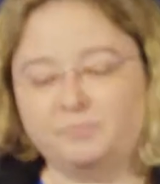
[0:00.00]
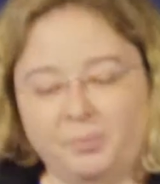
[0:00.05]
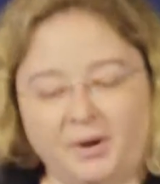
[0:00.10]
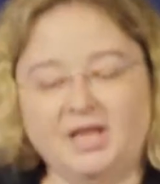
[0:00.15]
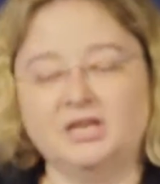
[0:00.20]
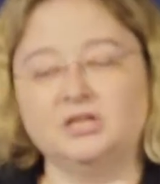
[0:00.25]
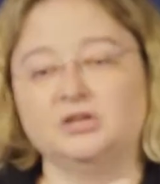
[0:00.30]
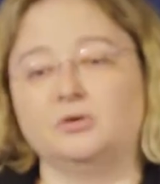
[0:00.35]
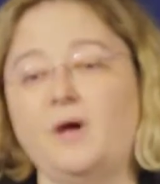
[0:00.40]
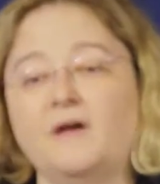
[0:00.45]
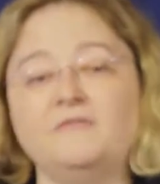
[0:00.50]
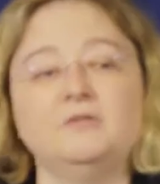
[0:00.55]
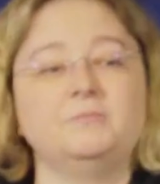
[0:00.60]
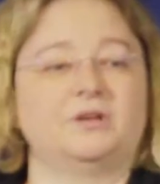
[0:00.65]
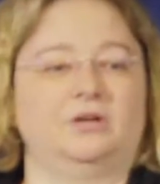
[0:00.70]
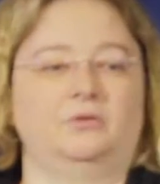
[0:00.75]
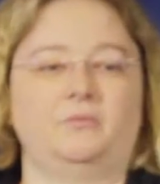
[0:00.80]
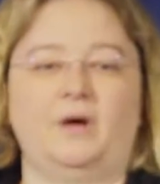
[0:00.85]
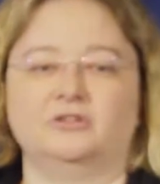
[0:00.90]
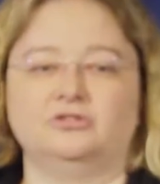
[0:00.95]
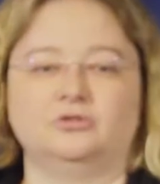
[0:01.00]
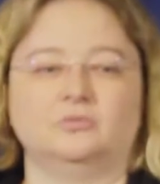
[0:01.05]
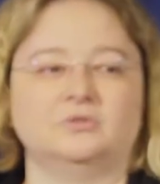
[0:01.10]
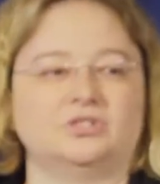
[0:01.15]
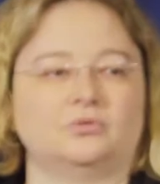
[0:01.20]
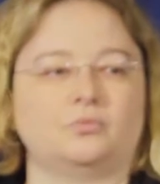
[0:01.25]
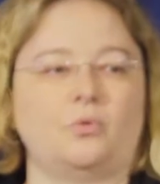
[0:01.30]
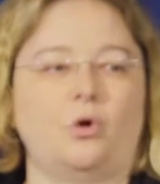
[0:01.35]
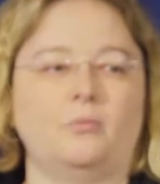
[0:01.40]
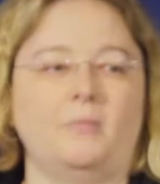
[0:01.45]
brand new, everybody around you
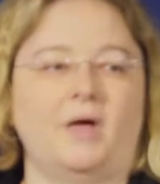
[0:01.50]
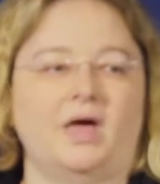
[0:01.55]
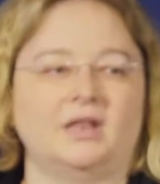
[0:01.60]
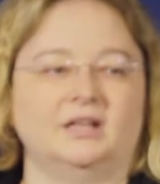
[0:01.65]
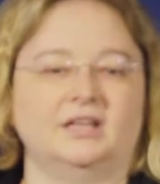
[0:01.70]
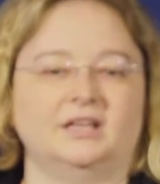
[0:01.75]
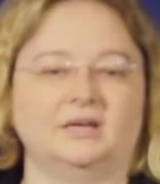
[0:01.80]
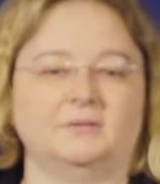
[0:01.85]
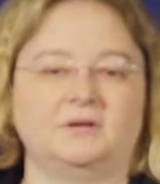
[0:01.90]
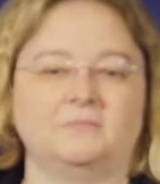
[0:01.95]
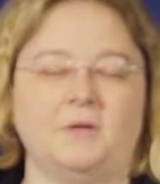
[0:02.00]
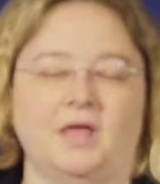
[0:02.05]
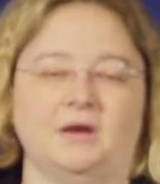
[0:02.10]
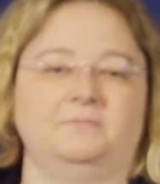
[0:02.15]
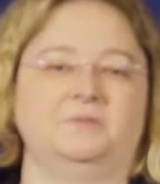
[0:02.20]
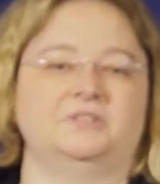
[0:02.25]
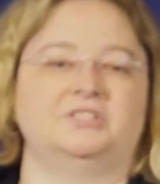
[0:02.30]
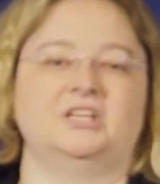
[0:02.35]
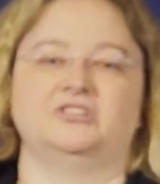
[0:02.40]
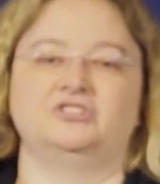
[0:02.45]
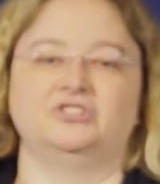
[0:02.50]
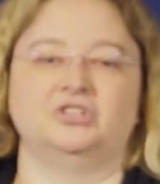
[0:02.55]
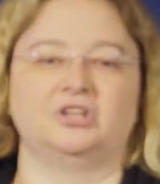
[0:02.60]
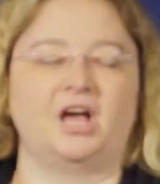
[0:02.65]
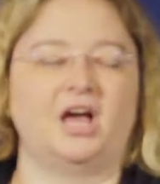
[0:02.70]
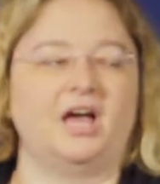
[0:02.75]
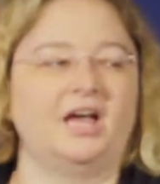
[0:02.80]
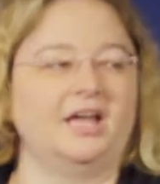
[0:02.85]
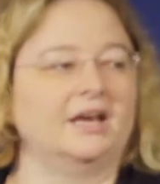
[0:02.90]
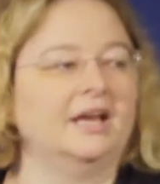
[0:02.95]
is a role model and a potential
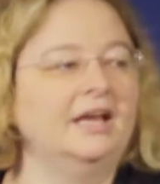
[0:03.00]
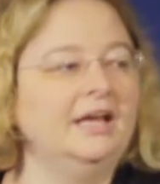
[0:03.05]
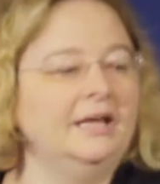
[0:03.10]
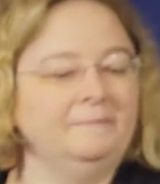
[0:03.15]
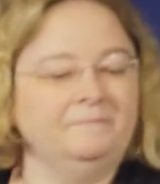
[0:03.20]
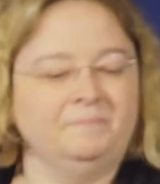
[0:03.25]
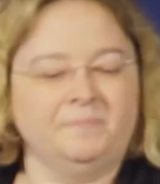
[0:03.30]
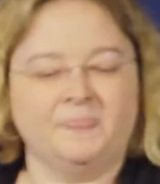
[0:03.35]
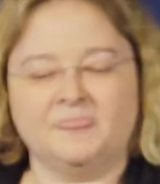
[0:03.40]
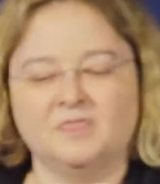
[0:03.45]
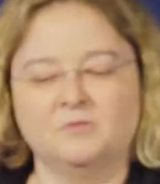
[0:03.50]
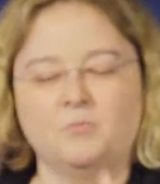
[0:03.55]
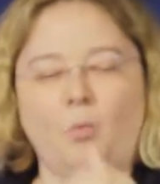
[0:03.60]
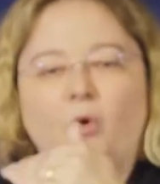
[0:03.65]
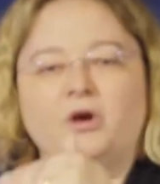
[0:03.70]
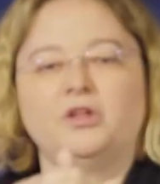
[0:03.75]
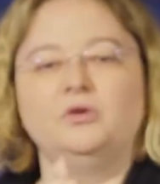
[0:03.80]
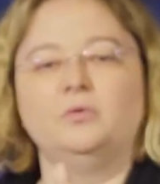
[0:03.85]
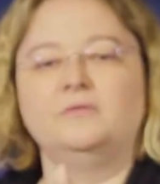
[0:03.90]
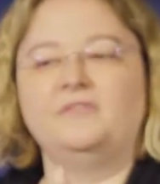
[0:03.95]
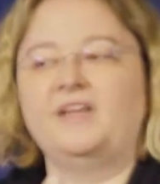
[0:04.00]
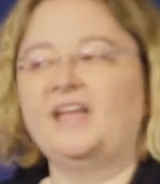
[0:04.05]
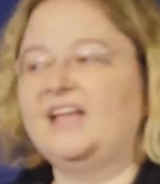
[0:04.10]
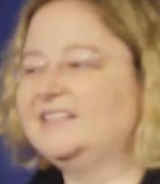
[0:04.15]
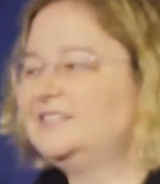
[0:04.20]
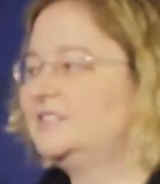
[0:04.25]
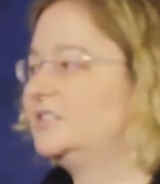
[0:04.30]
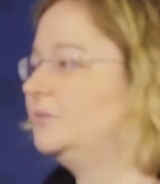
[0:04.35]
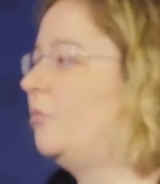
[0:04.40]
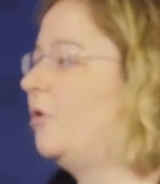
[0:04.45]
guide. The more you
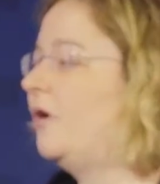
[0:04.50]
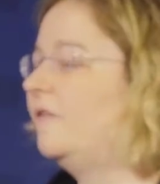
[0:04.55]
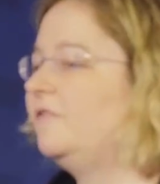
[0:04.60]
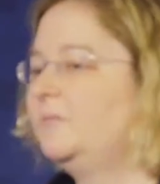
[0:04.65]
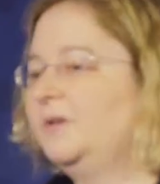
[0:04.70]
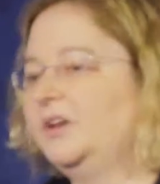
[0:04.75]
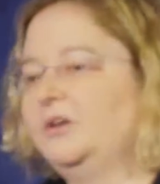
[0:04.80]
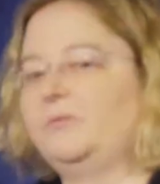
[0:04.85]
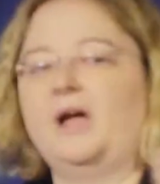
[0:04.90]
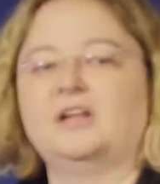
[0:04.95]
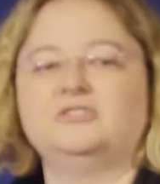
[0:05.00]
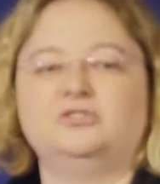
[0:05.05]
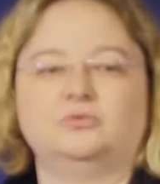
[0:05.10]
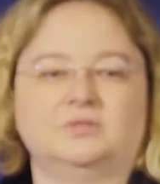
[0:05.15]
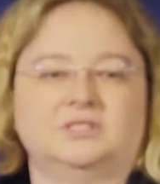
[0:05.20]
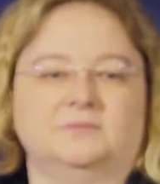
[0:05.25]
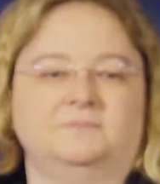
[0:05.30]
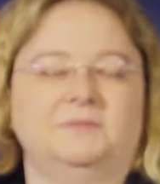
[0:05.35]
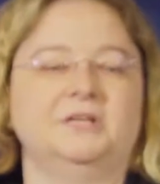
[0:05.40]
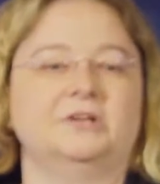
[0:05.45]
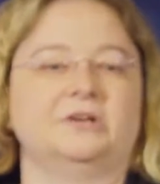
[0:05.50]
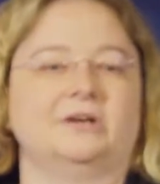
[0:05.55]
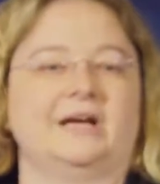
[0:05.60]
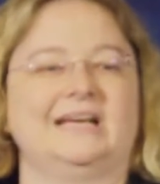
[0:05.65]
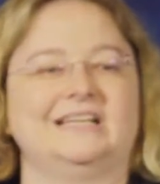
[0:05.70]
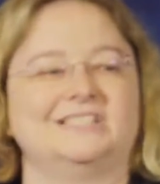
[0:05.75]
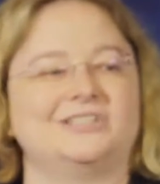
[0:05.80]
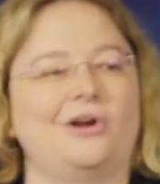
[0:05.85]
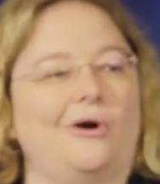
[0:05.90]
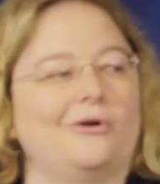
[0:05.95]
advance, the more everybody around you is a peer,
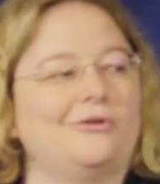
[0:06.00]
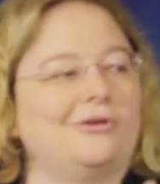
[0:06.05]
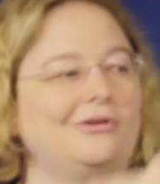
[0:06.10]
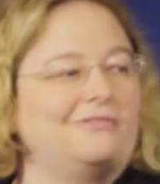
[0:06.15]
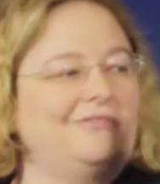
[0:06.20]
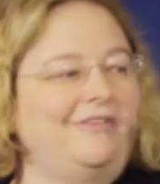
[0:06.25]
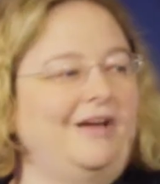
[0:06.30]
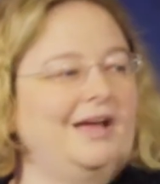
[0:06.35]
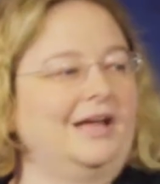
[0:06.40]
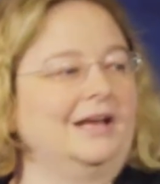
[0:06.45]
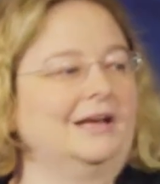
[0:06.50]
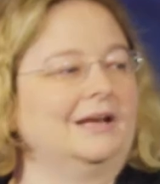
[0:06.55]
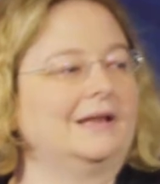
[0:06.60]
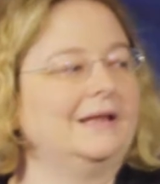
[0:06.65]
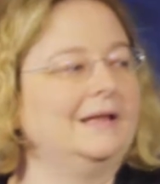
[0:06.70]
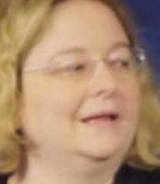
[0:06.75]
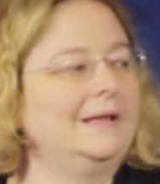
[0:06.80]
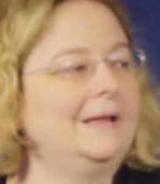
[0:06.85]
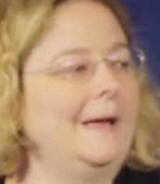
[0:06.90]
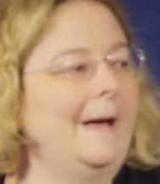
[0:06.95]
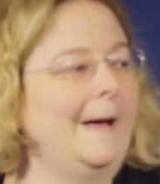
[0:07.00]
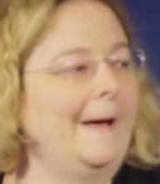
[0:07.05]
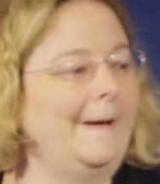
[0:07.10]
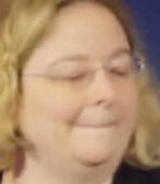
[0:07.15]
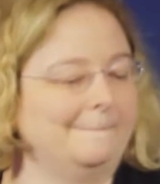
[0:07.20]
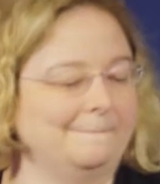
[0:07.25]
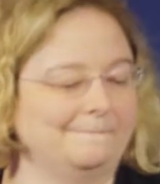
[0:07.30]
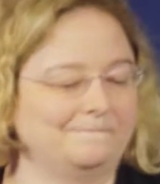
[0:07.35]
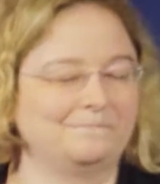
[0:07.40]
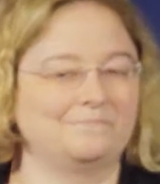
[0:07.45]
and it's harder to find
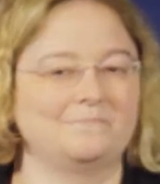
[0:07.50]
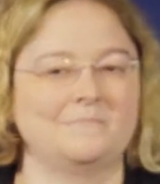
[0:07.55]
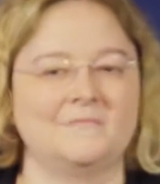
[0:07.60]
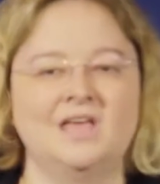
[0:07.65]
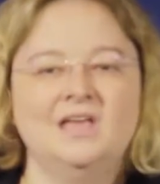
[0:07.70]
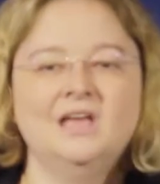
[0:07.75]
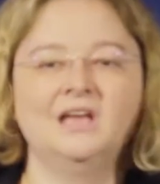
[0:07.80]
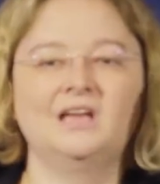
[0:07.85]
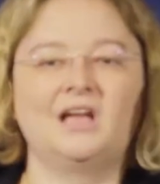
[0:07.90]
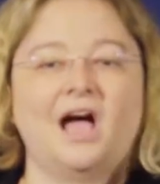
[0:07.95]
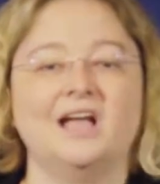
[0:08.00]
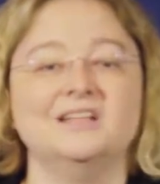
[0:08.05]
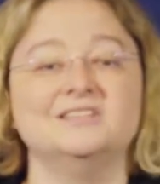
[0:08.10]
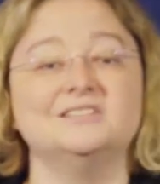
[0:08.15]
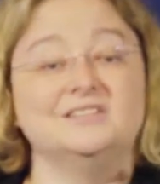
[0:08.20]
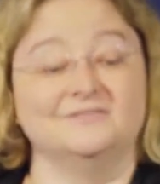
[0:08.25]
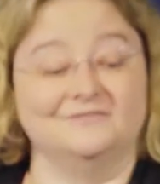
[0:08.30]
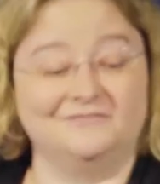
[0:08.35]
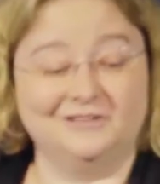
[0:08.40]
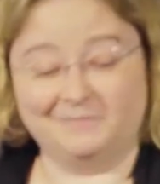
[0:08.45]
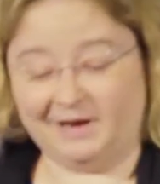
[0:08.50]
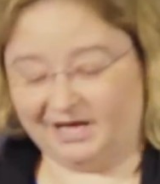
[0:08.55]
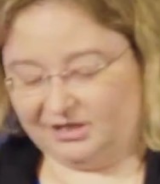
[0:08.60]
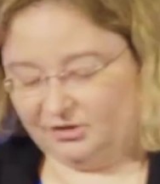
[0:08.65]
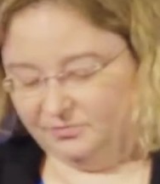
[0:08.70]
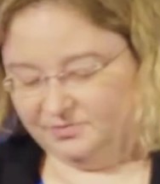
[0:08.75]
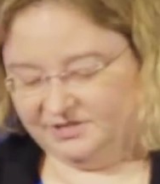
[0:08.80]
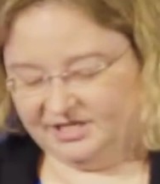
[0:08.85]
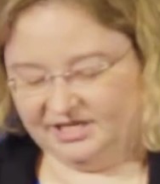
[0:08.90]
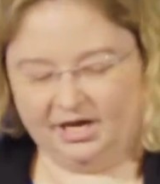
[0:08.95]
guidance and
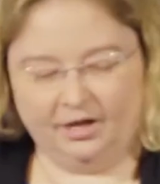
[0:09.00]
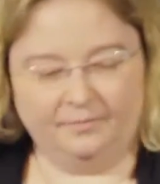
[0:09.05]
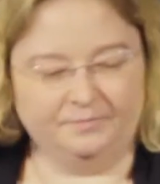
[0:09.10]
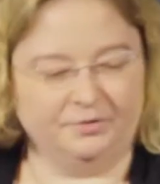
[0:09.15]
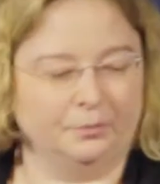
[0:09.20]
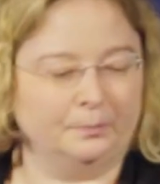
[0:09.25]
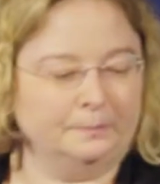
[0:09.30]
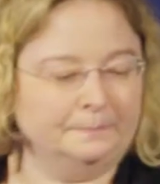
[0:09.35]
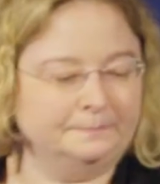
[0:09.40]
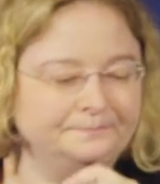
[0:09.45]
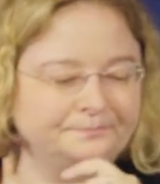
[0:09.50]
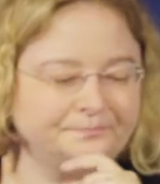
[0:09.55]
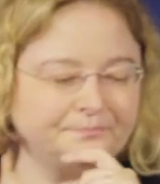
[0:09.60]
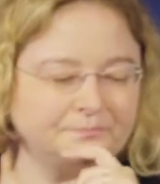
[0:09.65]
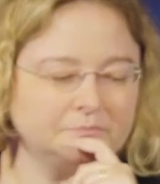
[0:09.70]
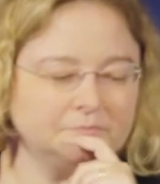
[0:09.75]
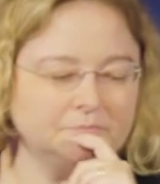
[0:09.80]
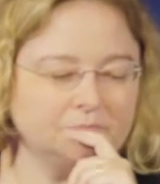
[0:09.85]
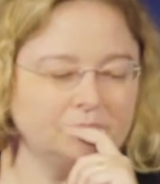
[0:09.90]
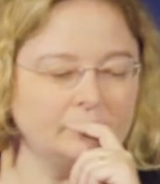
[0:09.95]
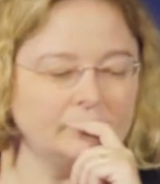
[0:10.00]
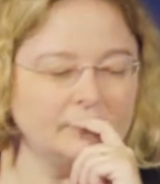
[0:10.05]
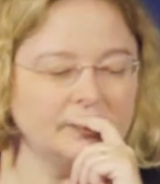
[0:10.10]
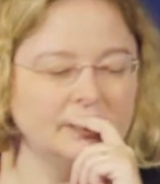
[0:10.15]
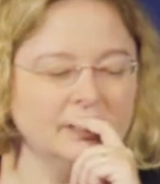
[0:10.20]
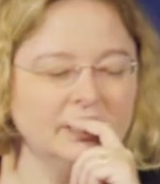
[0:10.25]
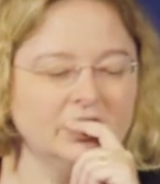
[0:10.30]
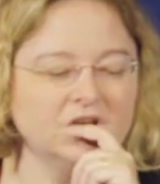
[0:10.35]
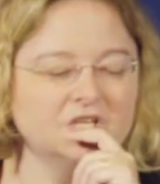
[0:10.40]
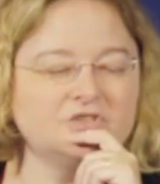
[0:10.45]
feedback loops that help you.
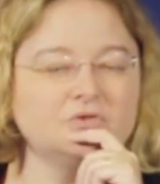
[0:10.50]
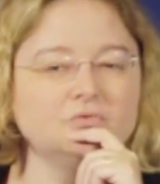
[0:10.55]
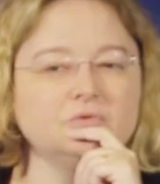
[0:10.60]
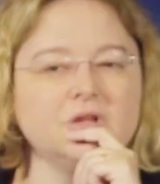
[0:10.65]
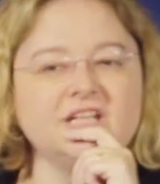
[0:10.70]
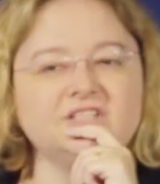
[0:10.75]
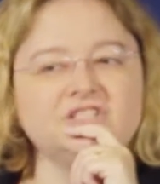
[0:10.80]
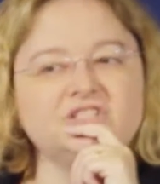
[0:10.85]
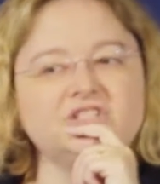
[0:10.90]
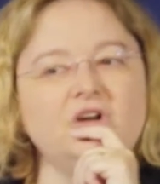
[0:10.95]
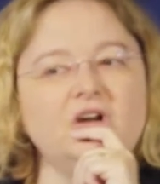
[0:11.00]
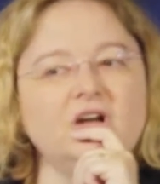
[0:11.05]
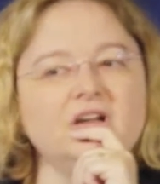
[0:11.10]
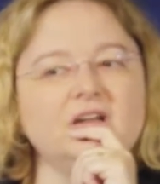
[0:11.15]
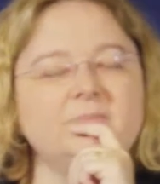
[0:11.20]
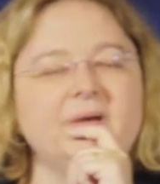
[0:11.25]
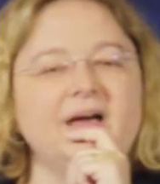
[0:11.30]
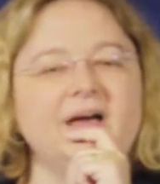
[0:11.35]
So let's talk